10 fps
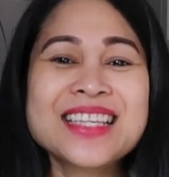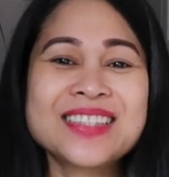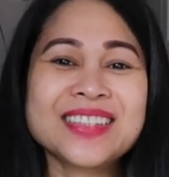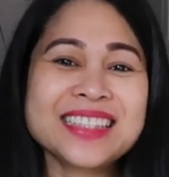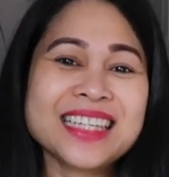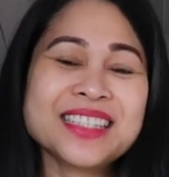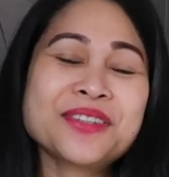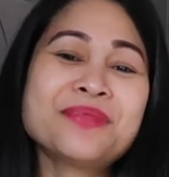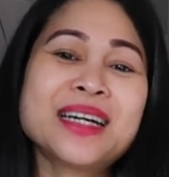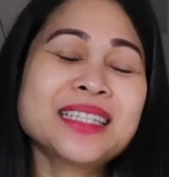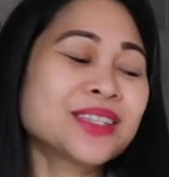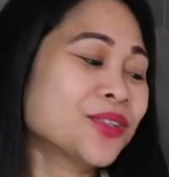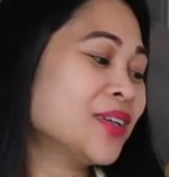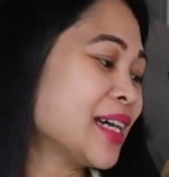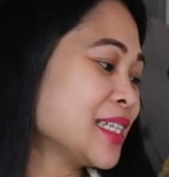So, another bag
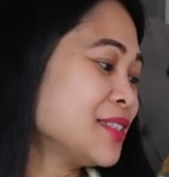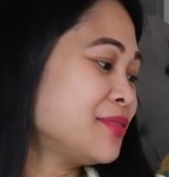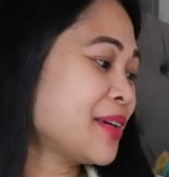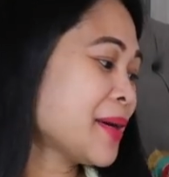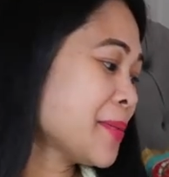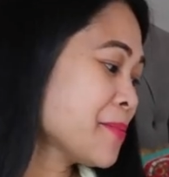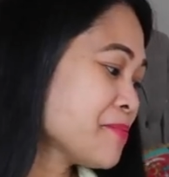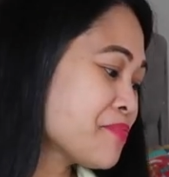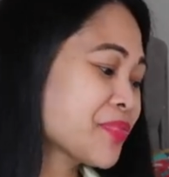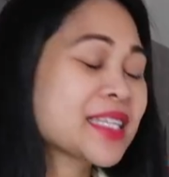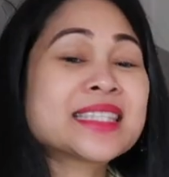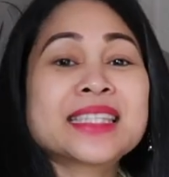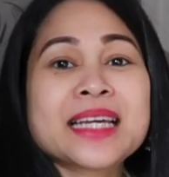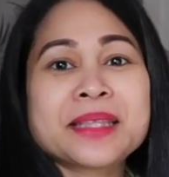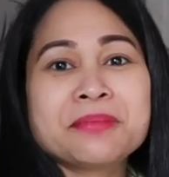to, guys, from
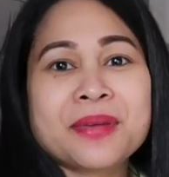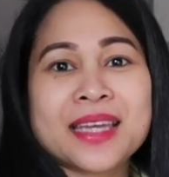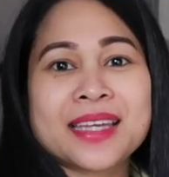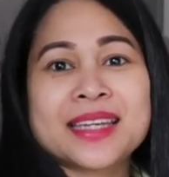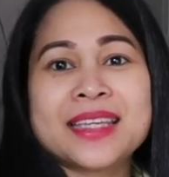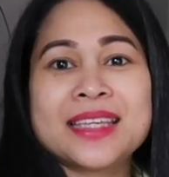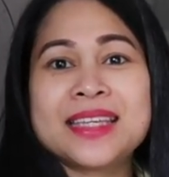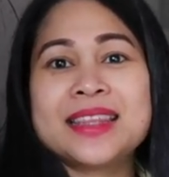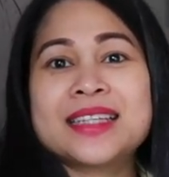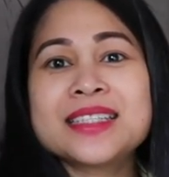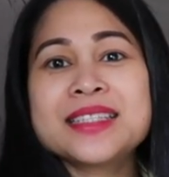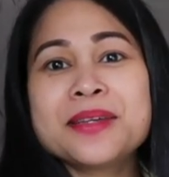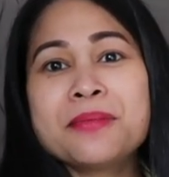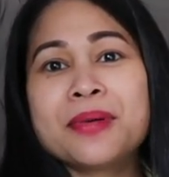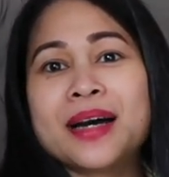Strathberry. There's
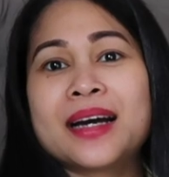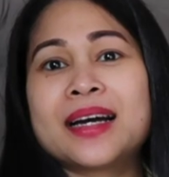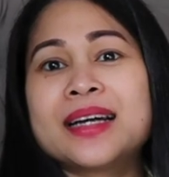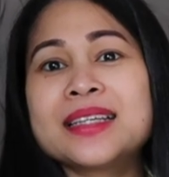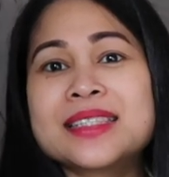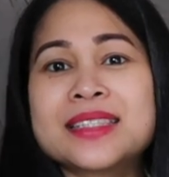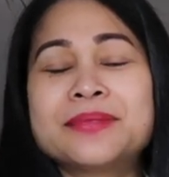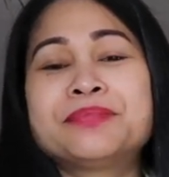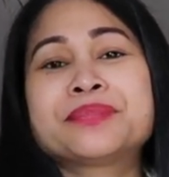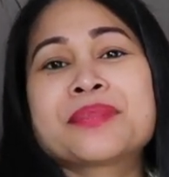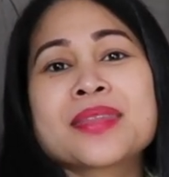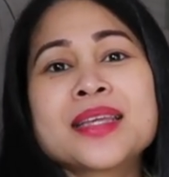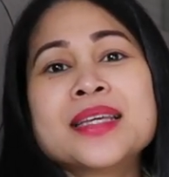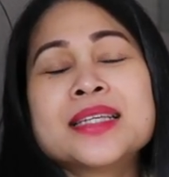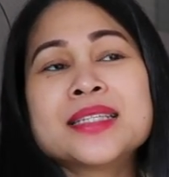the box.
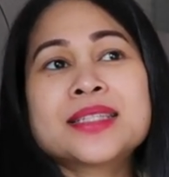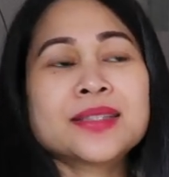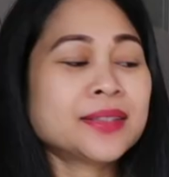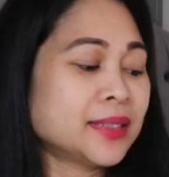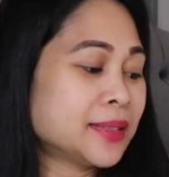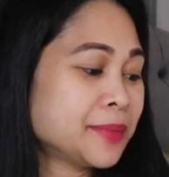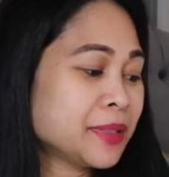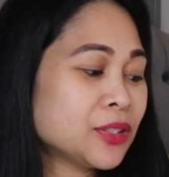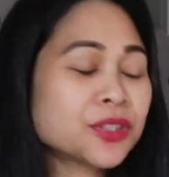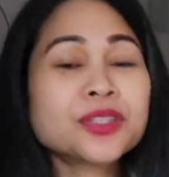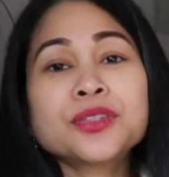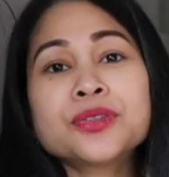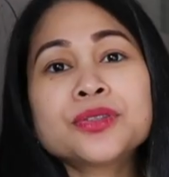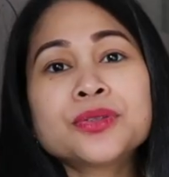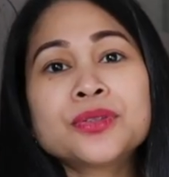So, in-order
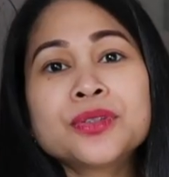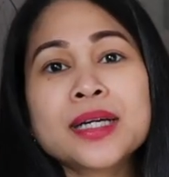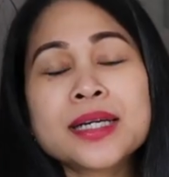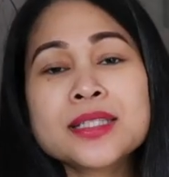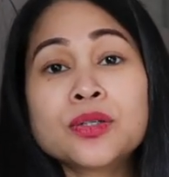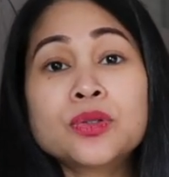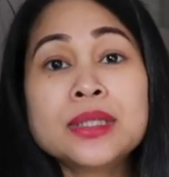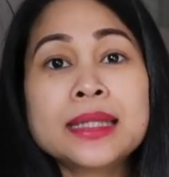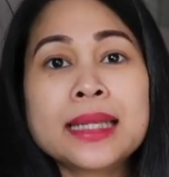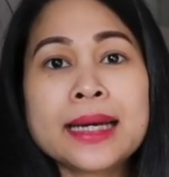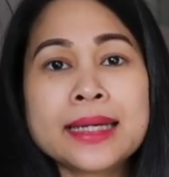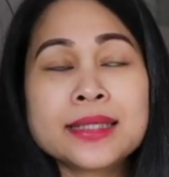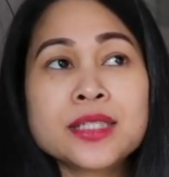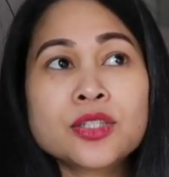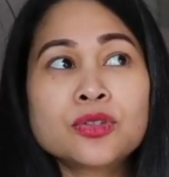ko to, guys,
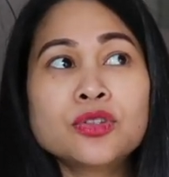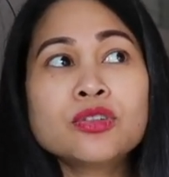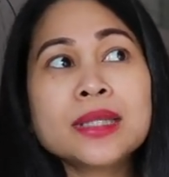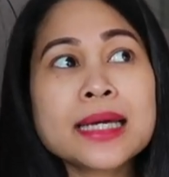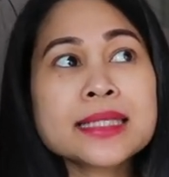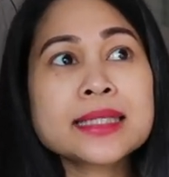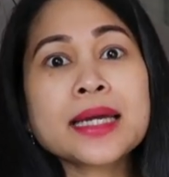online. So, nung last